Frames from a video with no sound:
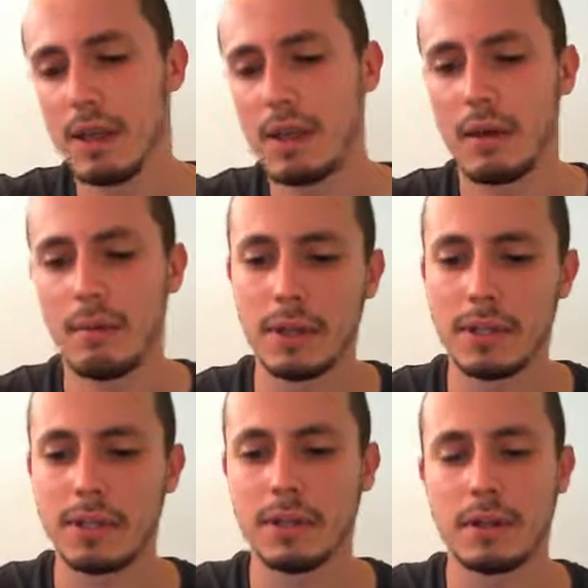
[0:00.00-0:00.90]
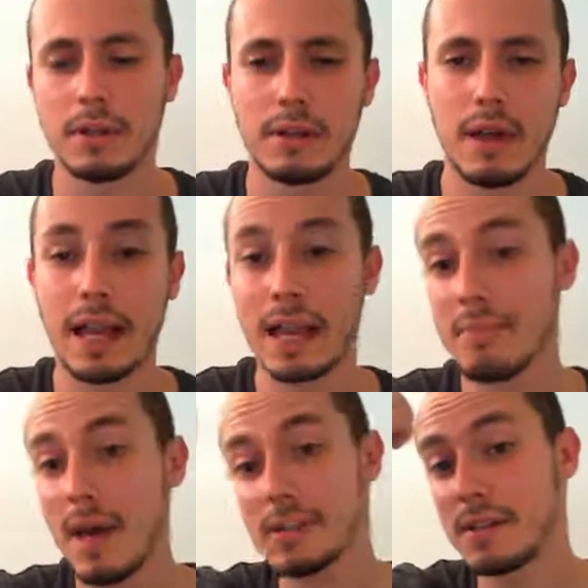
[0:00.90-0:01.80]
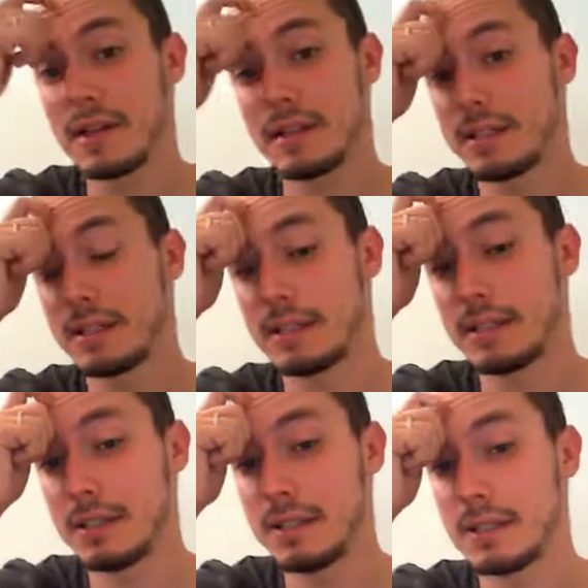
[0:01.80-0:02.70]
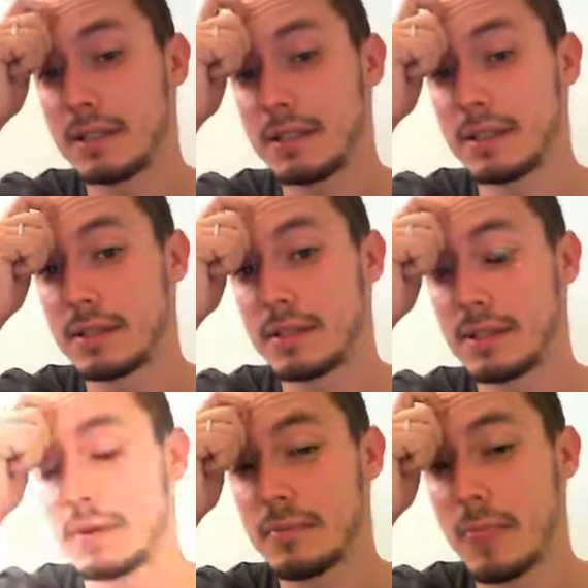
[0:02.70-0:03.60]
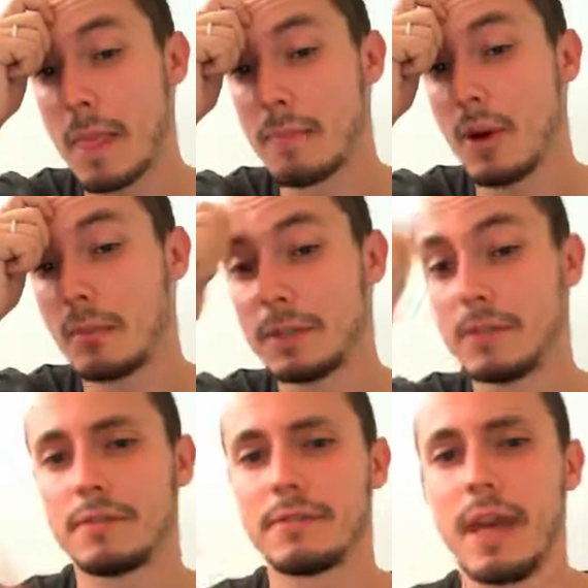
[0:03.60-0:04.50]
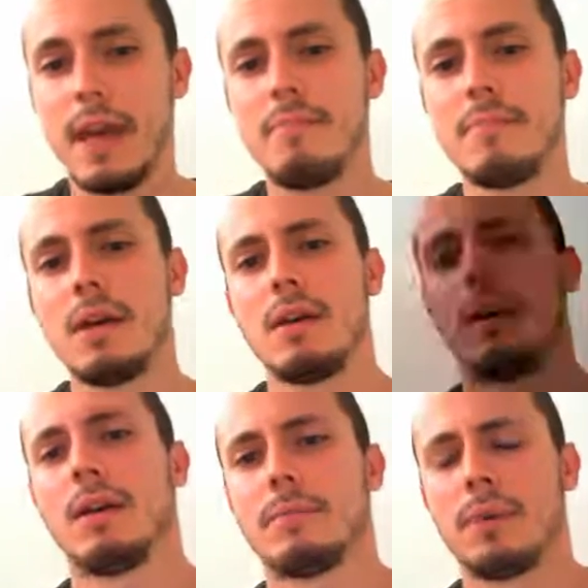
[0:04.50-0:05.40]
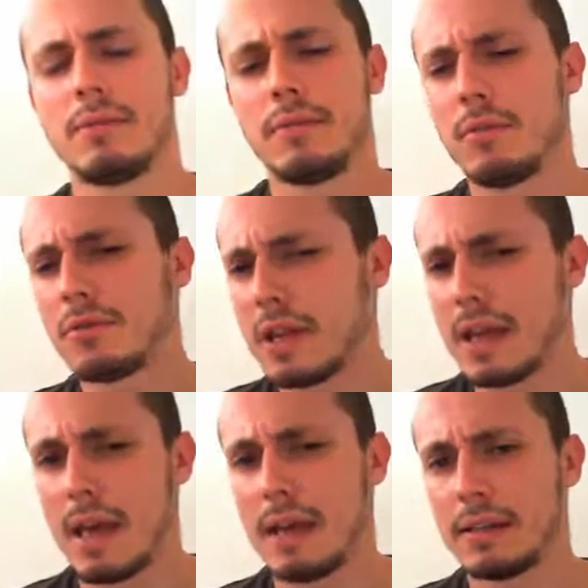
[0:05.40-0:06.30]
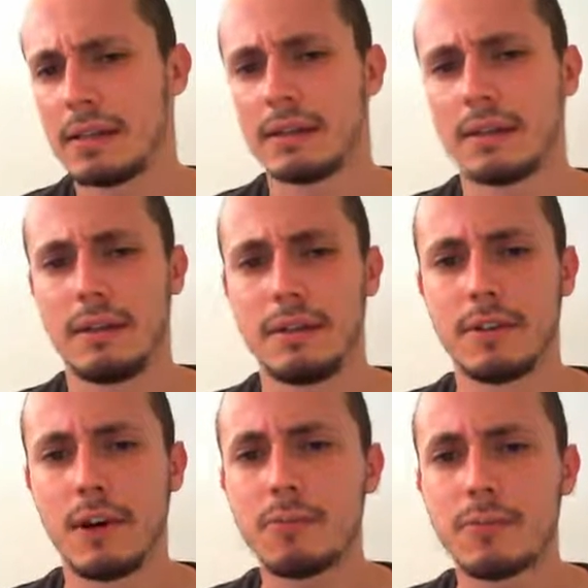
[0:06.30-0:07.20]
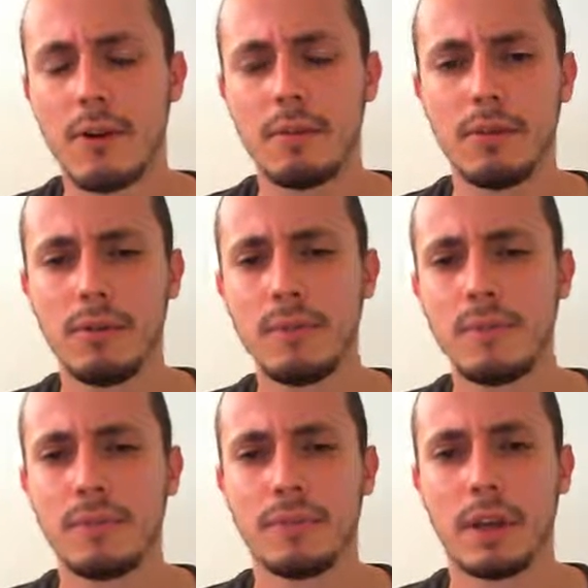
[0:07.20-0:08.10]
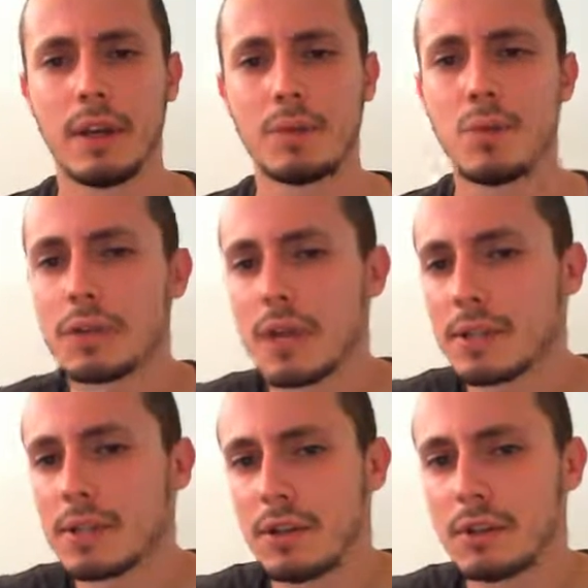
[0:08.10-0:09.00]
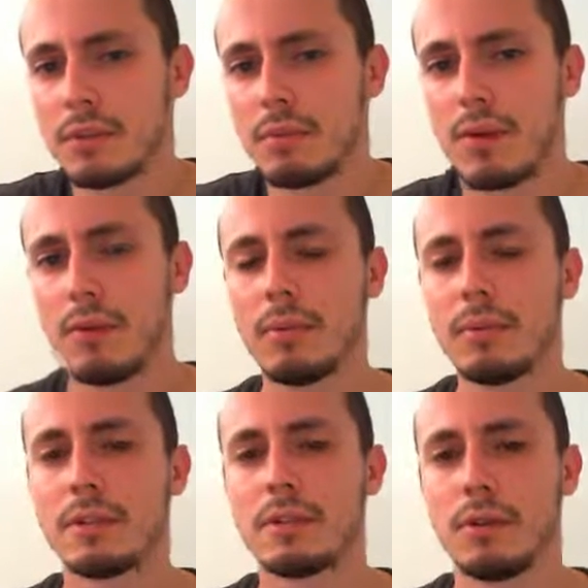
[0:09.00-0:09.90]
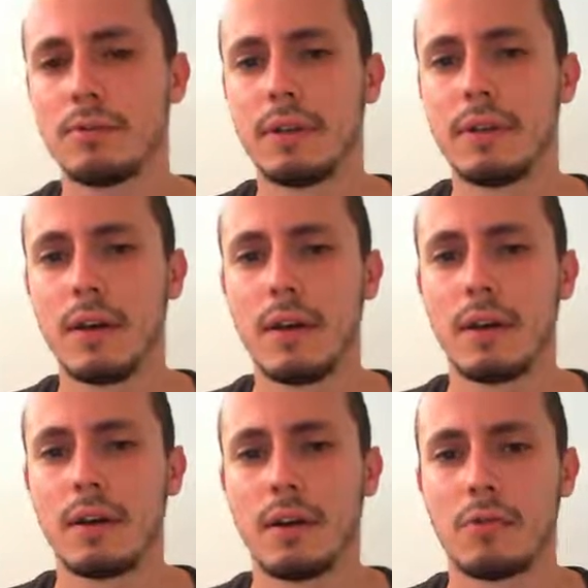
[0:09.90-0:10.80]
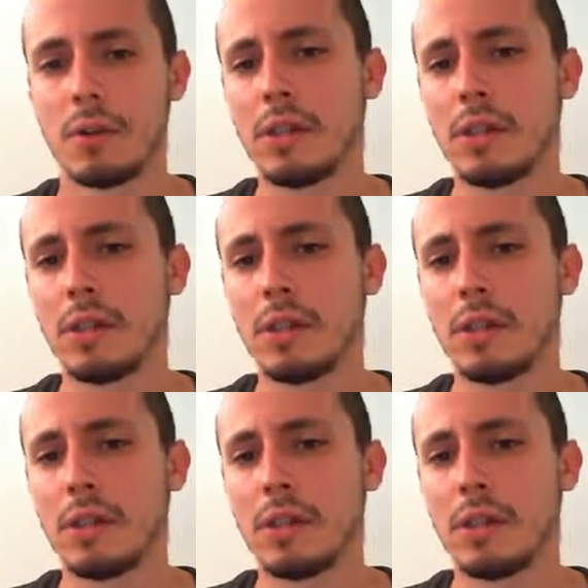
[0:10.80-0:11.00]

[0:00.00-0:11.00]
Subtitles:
But I can imagine that to this moment of game, Topalov already had a time trouble and was exhausted, probably solving really